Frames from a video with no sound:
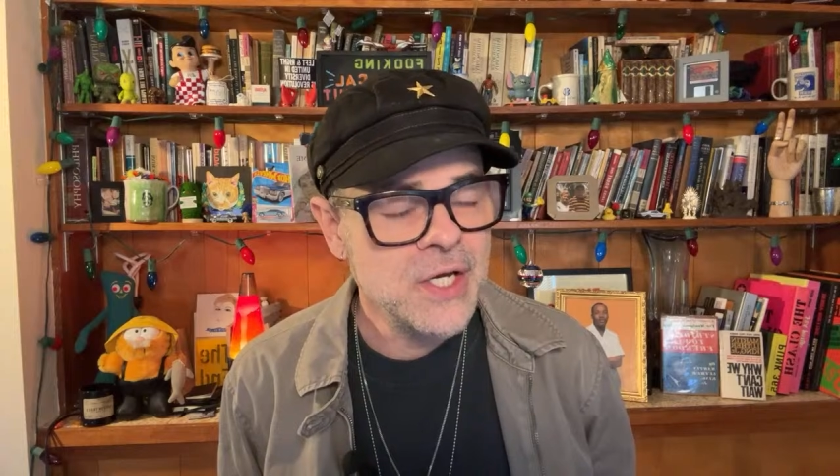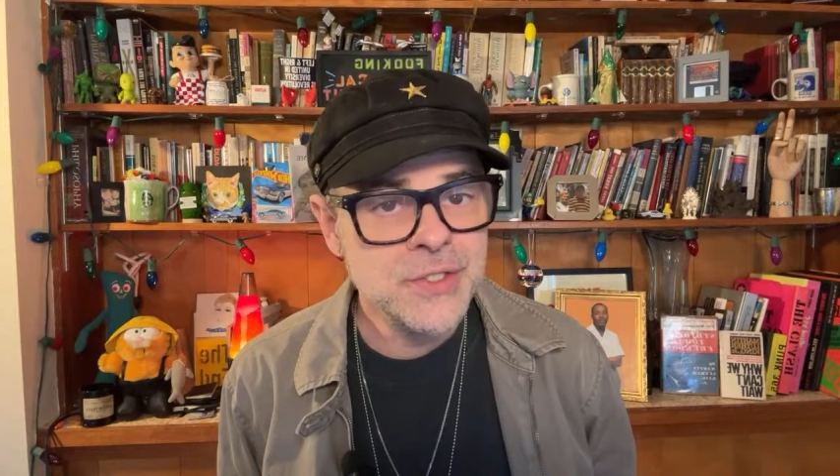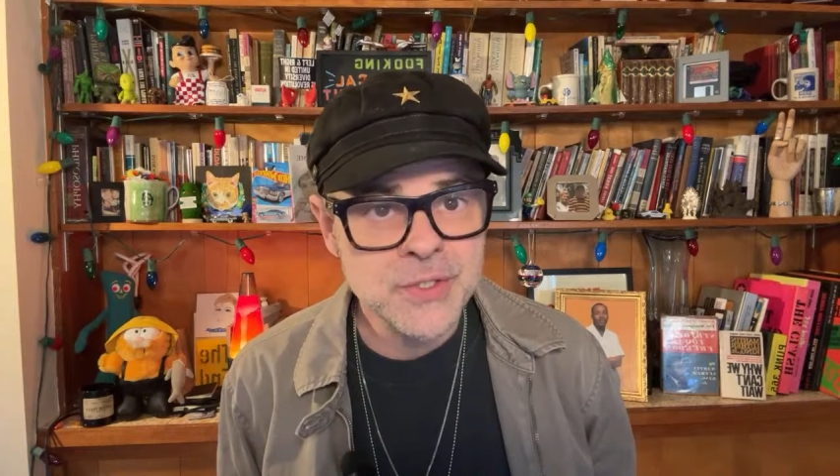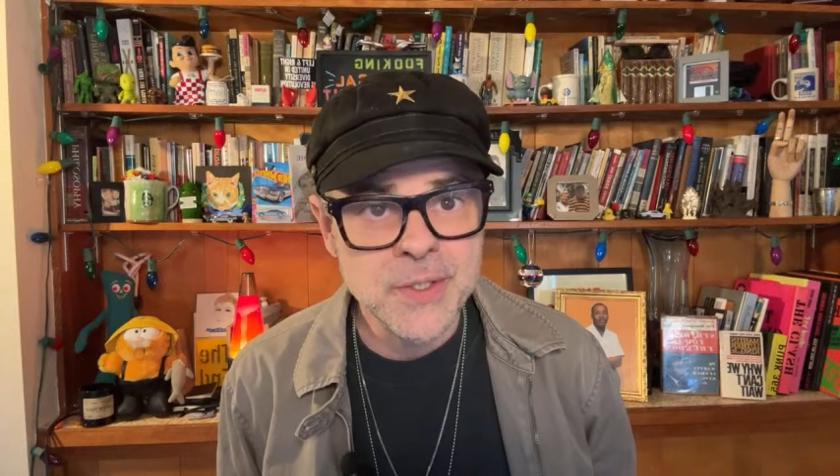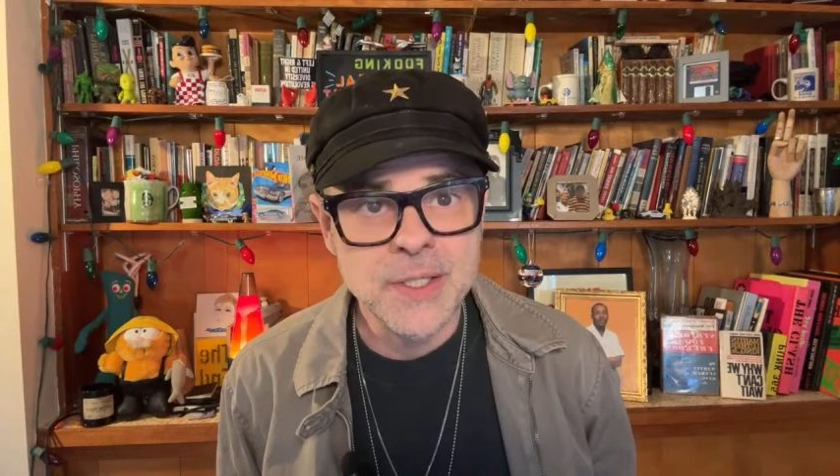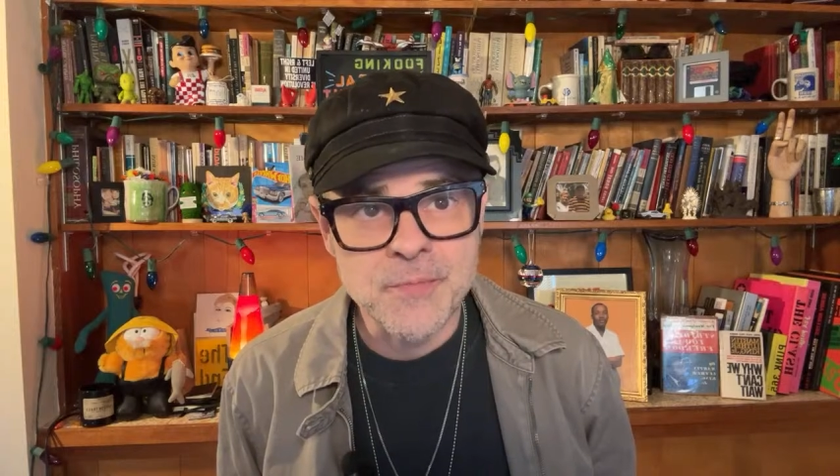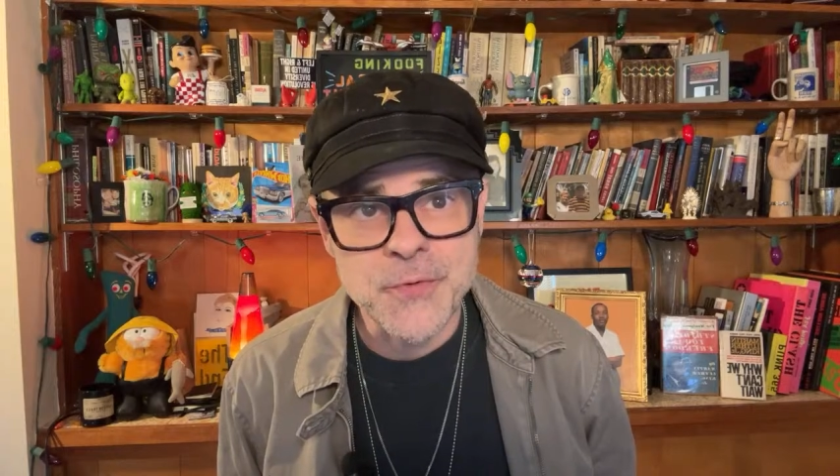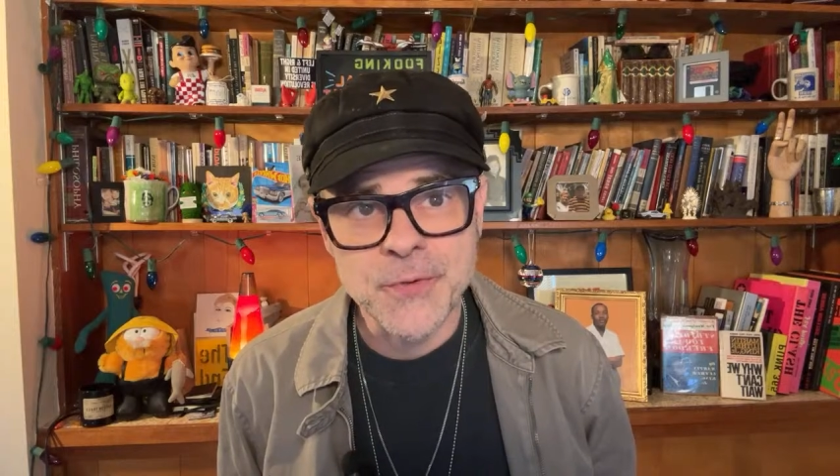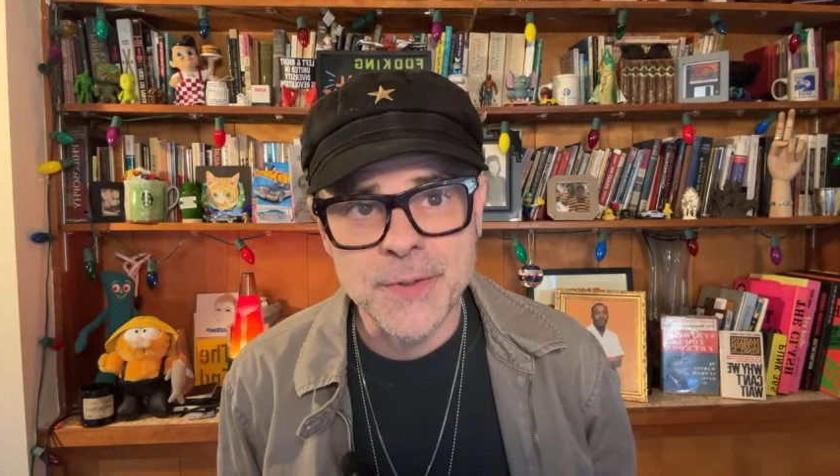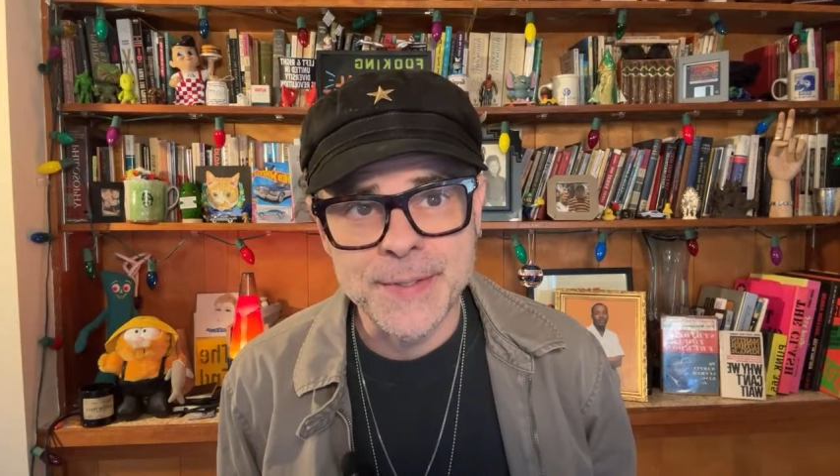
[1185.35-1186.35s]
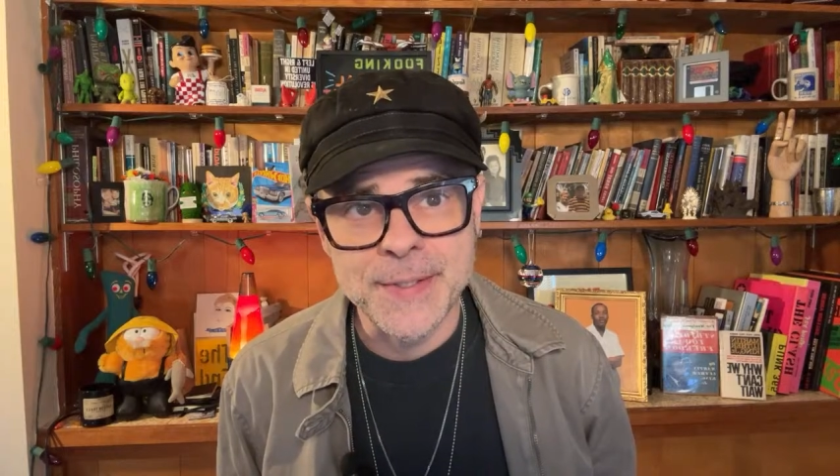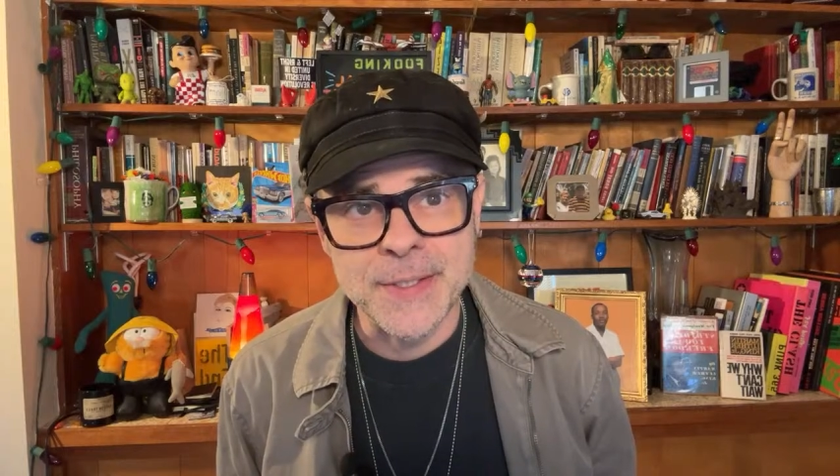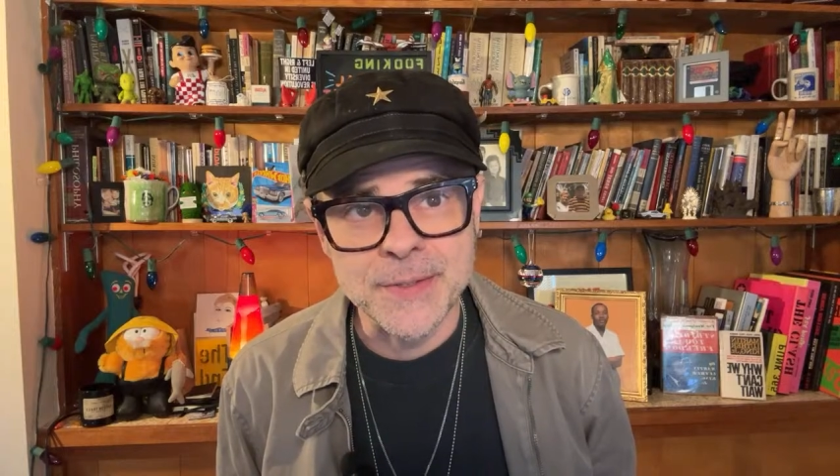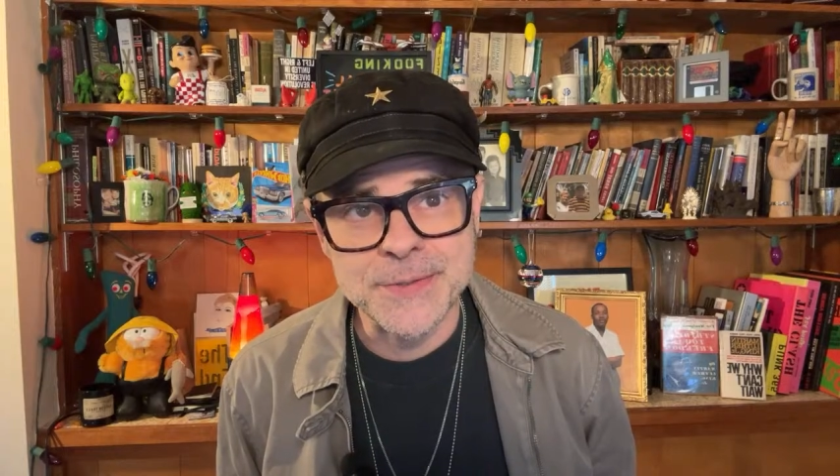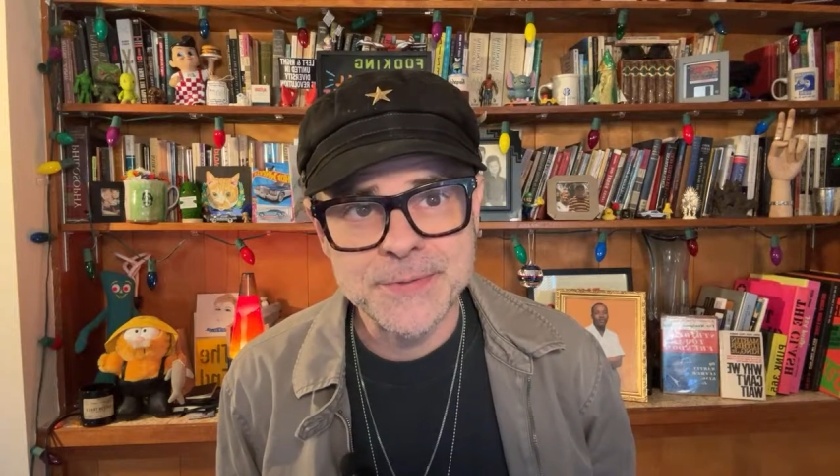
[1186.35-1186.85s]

Took him 30 years.